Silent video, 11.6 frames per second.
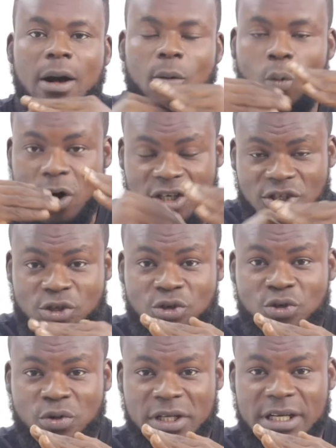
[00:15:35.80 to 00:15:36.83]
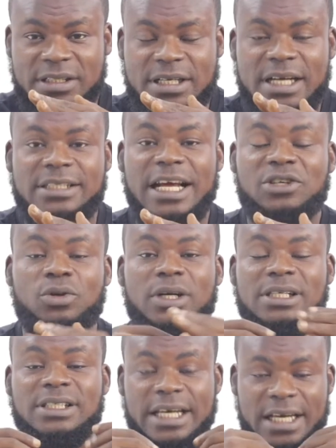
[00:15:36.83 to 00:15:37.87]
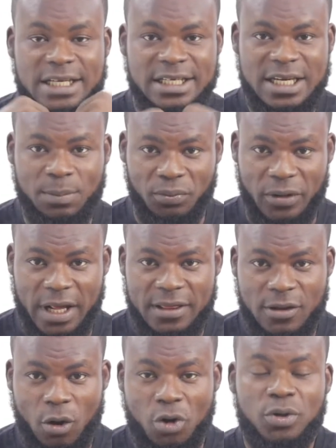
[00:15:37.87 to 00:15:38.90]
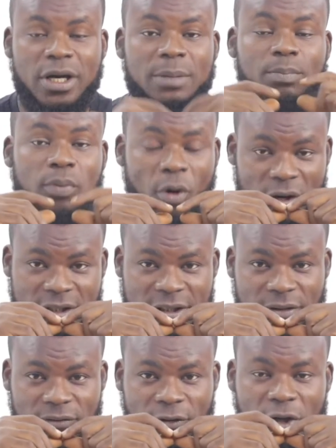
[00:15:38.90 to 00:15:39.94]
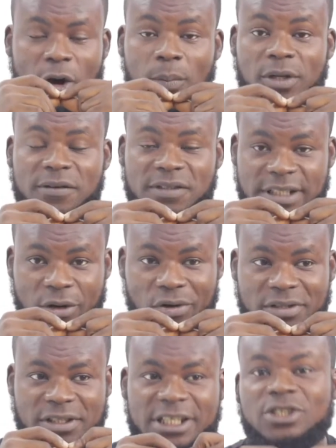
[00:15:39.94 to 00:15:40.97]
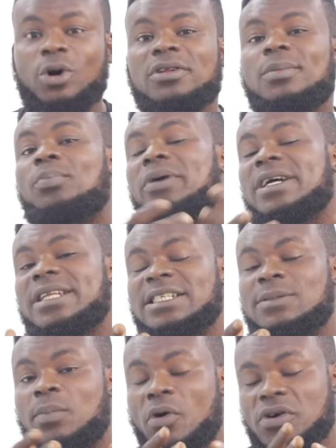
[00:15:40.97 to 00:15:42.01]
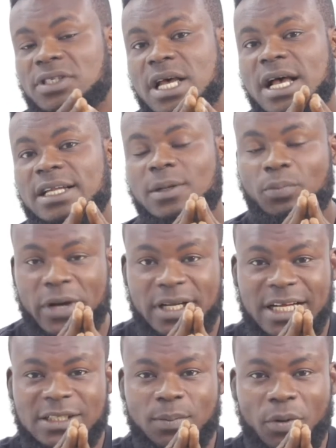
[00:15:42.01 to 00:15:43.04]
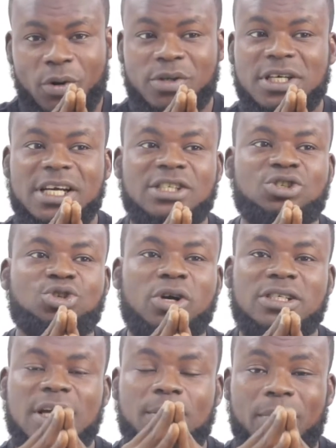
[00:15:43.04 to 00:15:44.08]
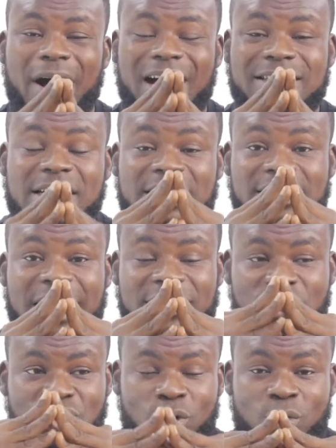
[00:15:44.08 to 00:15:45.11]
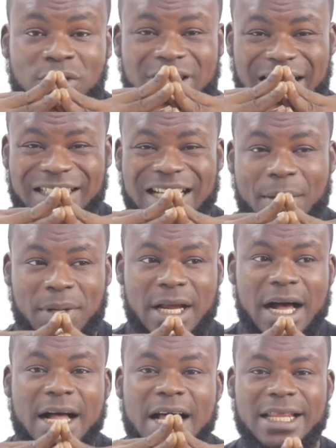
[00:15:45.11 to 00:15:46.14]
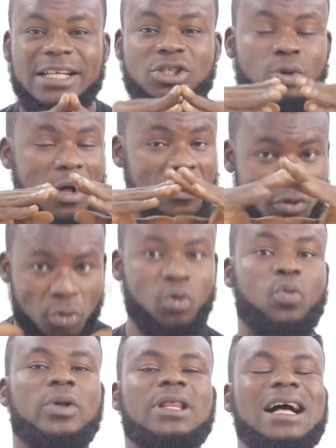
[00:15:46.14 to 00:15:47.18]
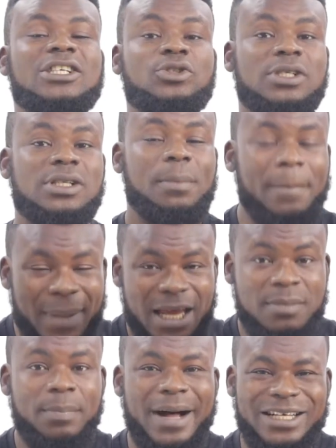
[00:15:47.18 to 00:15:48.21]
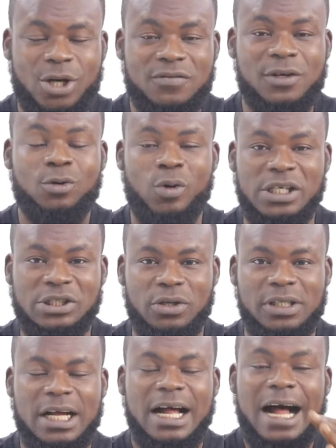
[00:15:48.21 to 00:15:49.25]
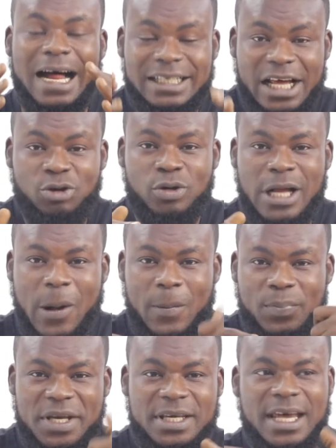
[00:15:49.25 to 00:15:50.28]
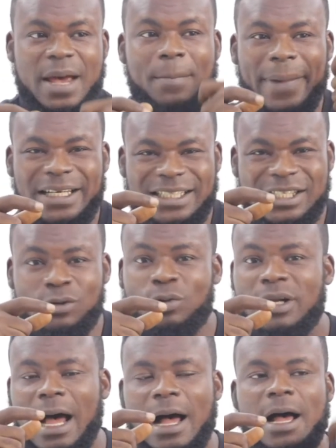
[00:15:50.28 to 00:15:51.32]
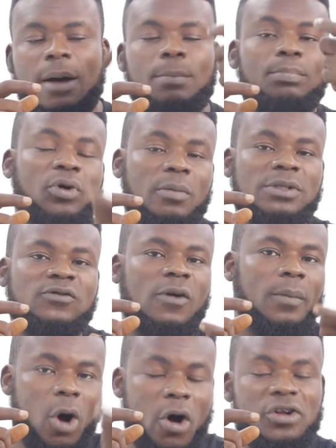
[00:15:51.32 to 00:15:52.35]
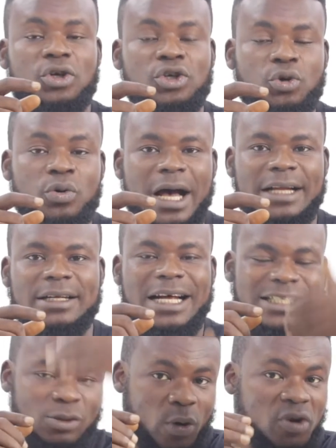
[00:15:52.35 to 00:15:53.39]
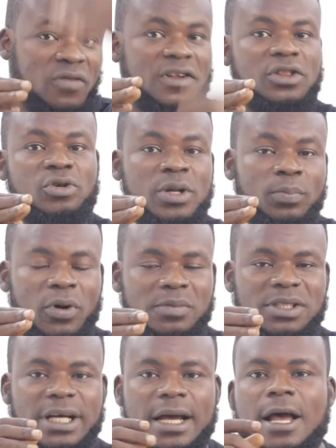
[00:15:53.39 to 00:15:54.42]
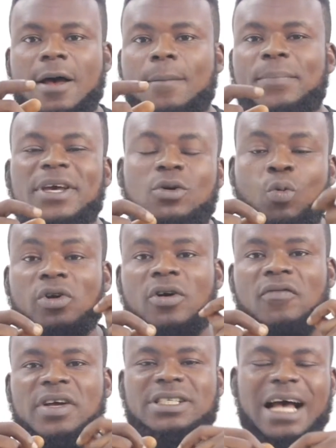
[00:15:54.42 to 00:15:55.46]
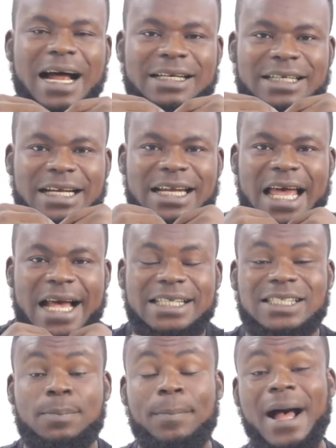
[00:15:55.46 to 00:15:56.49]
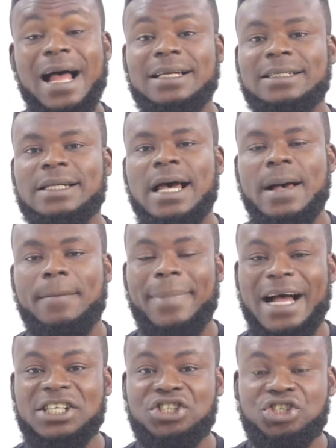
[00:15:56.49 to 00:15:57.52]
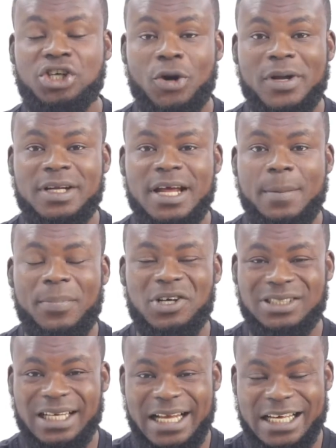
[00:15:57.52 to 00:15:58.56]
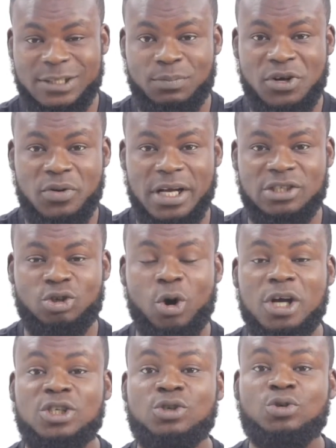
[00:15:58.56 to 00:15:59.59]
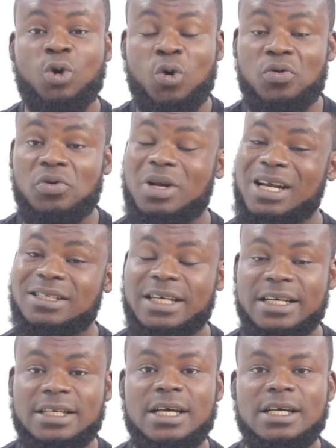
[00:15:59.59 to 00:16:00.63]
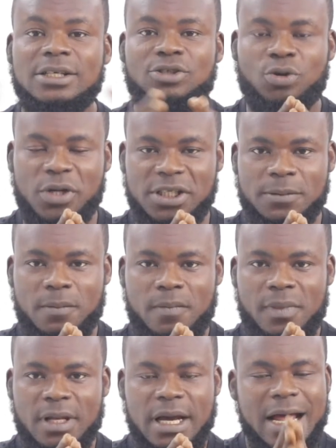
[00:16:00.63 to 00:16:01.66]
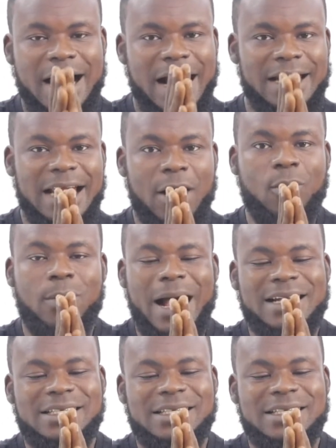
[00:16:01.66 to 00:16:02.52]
Once you do this, then you can take a deep breath, or you can pause for a couple of seconds. It's called the pregnant pause. The pregnant pause is just a part that shows the examiner that you are through with answering the main part of the question. And then you now pick a particular prompt from all the cue card. That is one of the 3 prompts there. Pick one of it and then expand by sharing a personal experience or a story related to it. Now, at